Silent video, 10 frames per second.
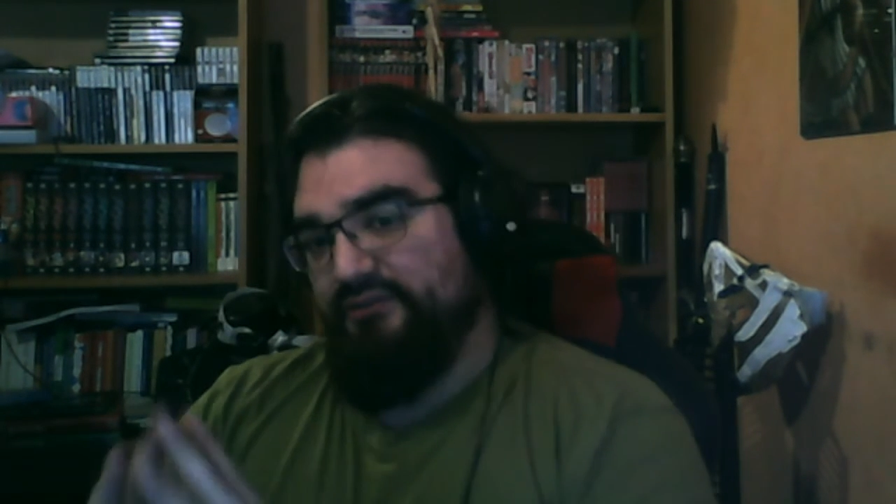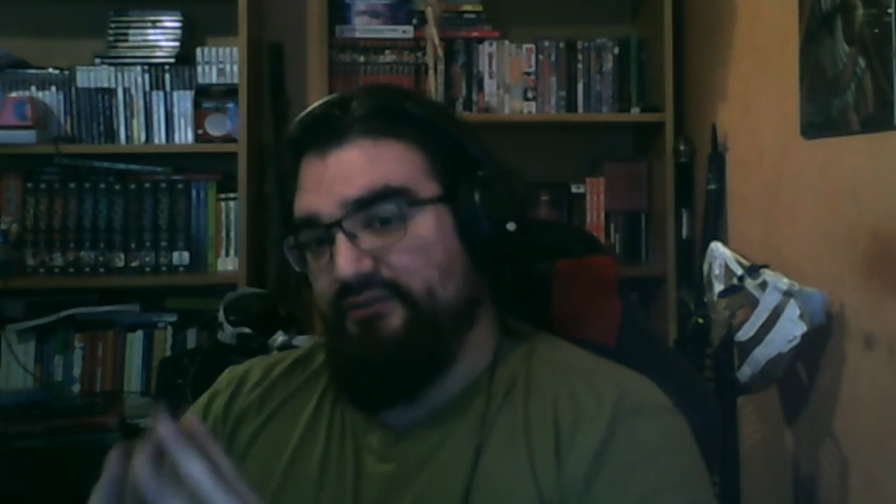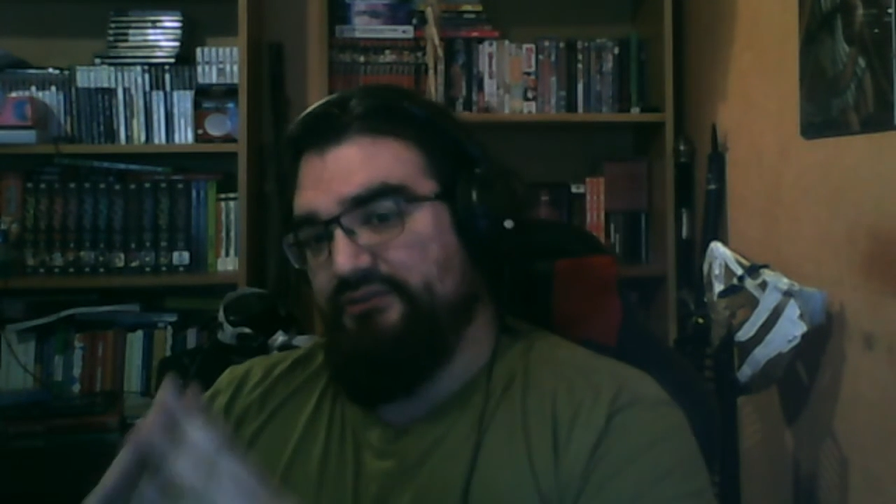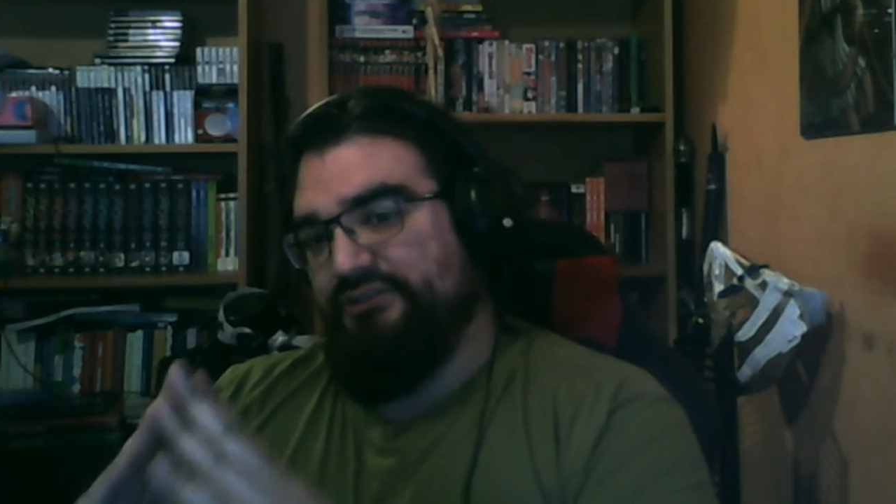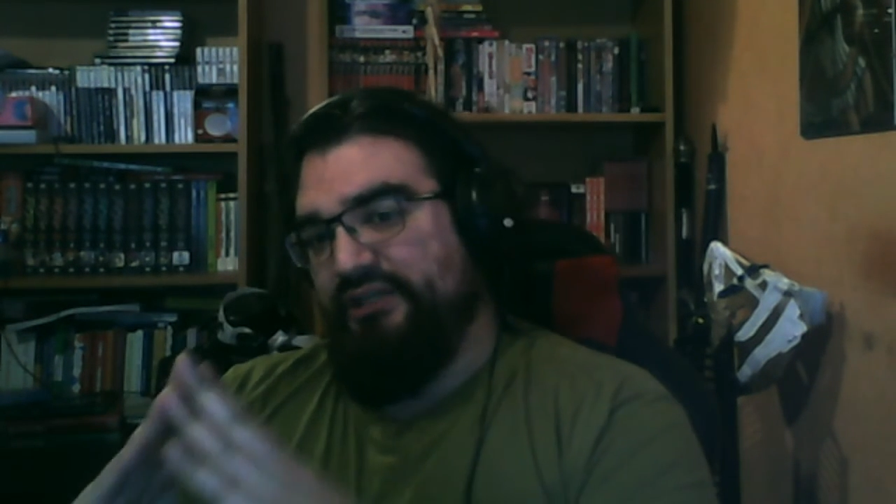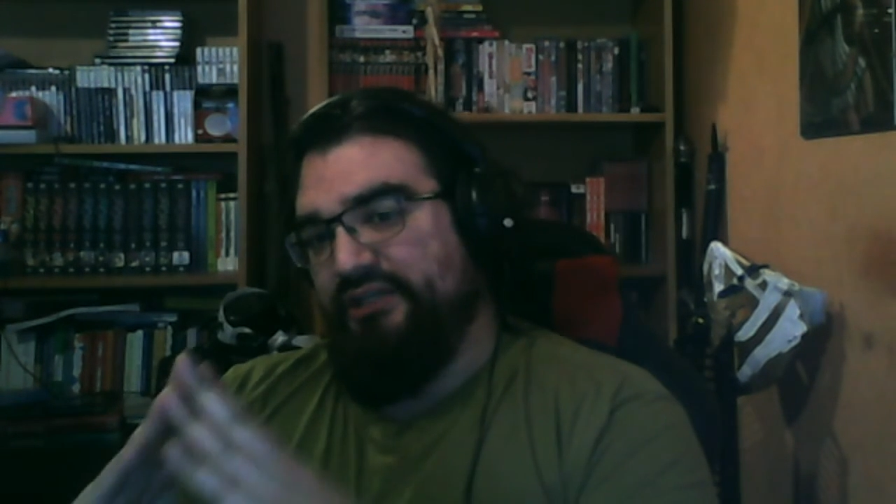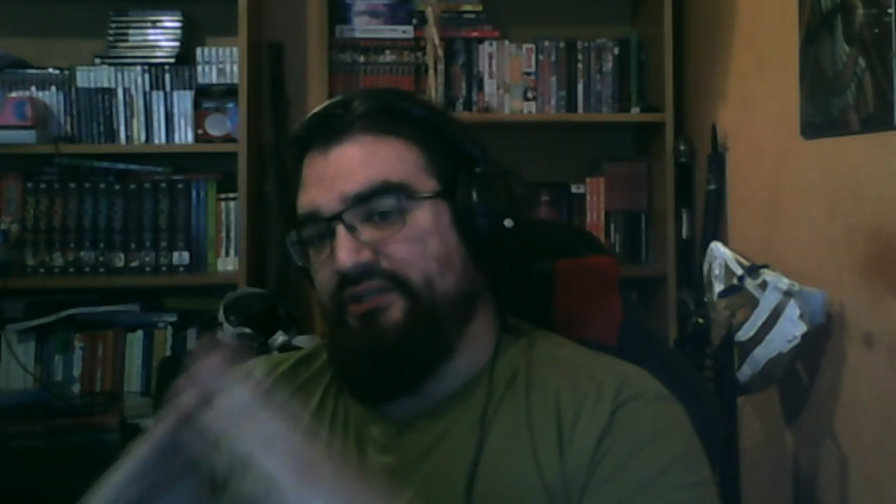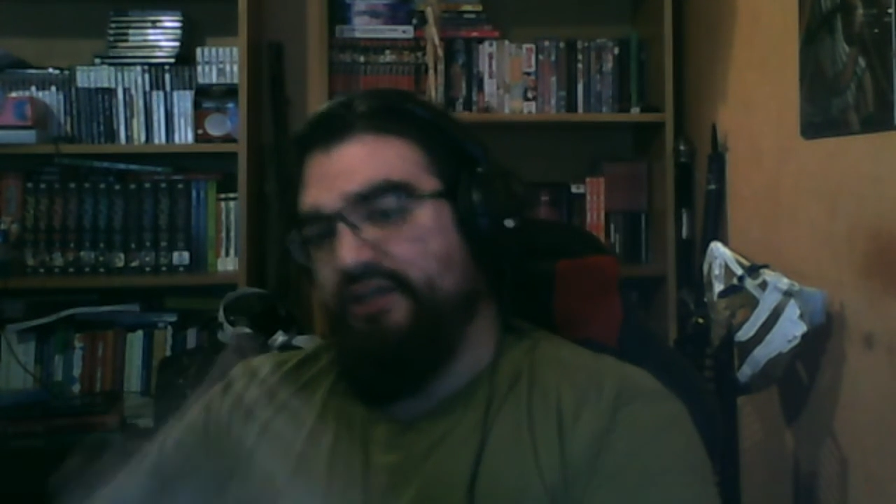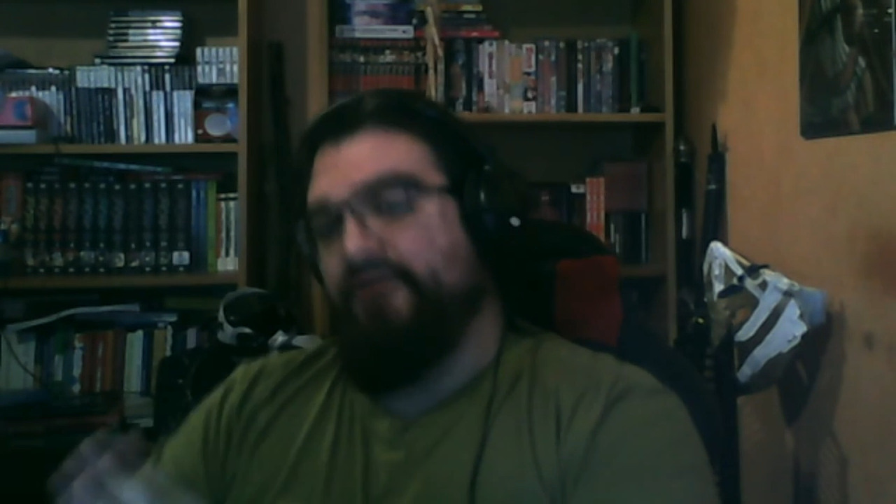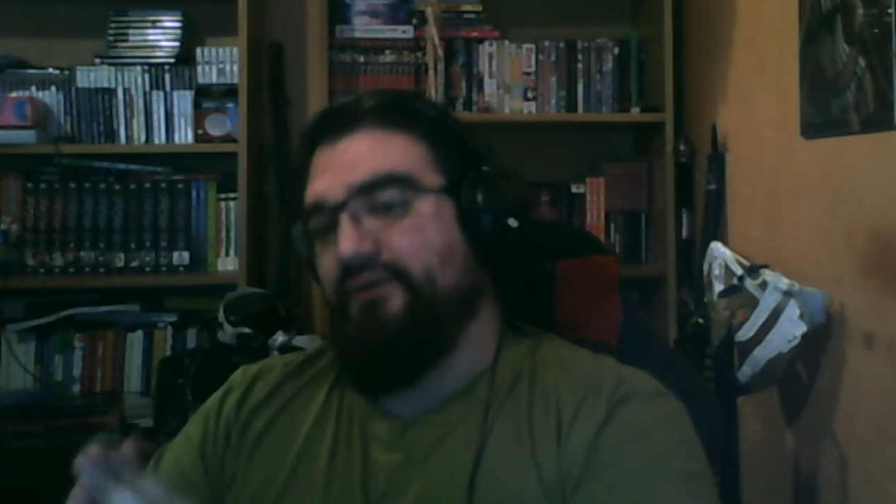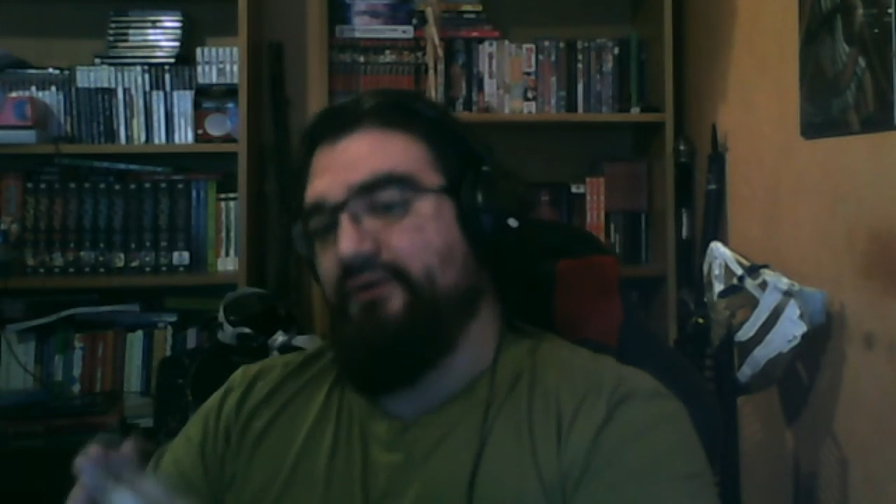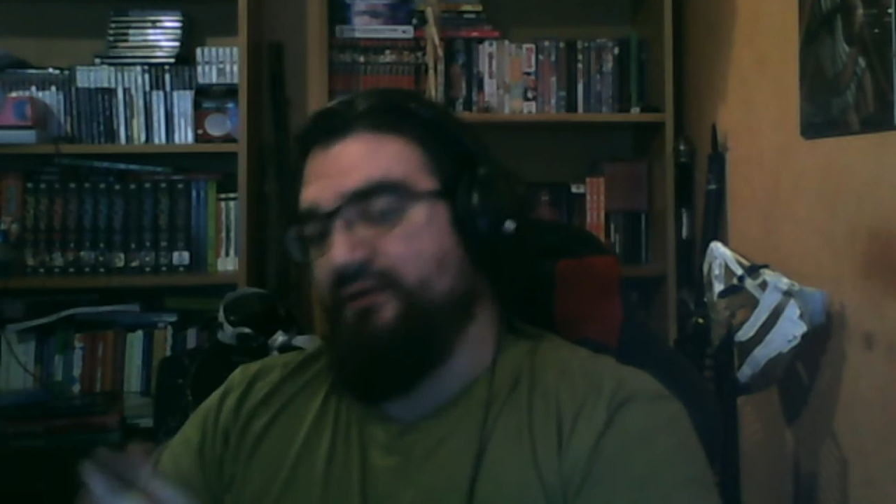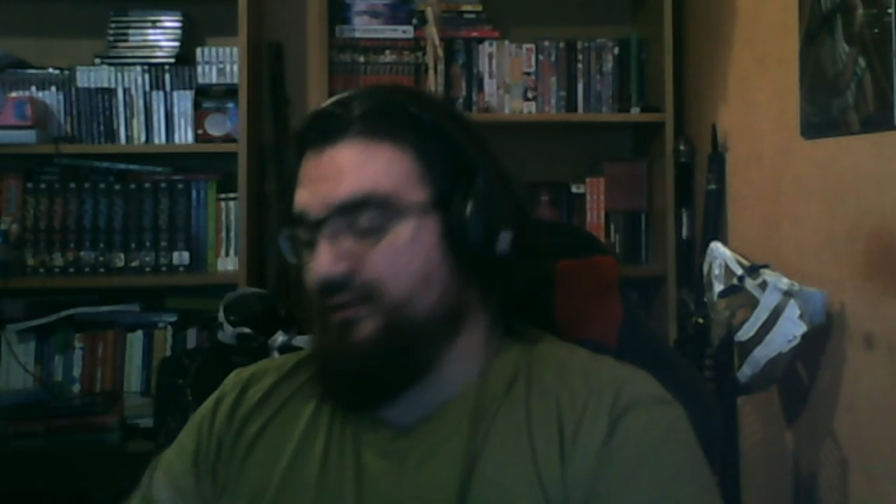Shin Kikoho,